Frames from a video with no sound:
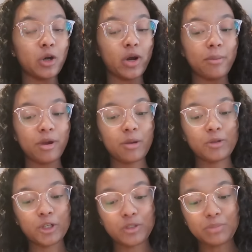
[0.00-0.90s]
cranberry
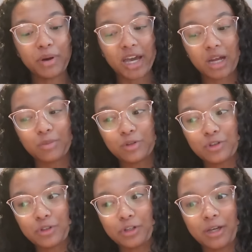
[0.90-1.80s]
juice and pineapple
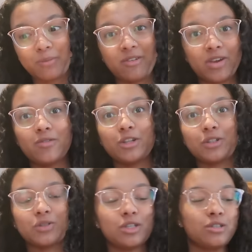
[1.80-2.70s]
juice are like my favorite
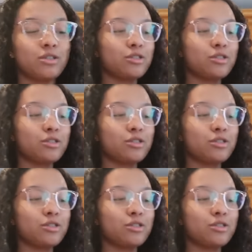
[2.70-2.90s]
juices.